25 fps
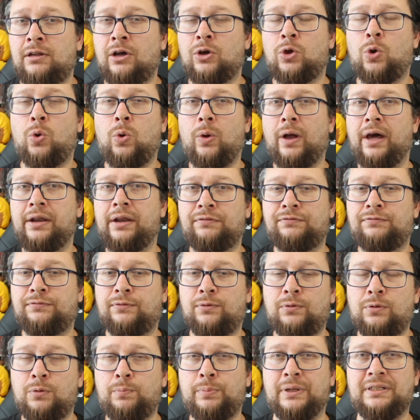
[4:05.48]
Not quite a
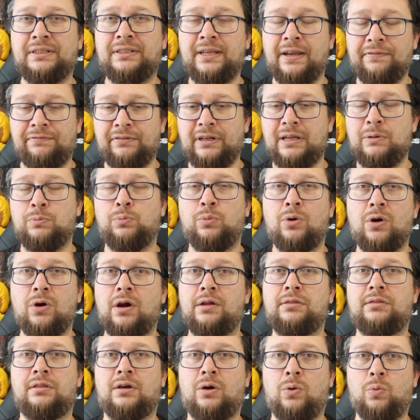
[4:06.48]
4, but definitely
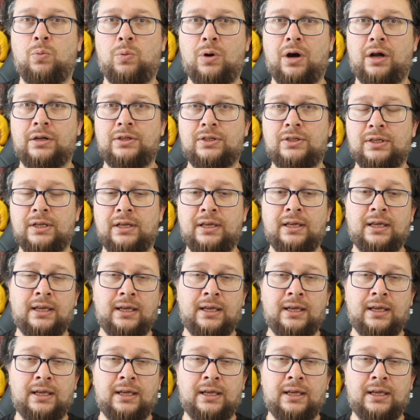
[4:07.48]
worth a watch.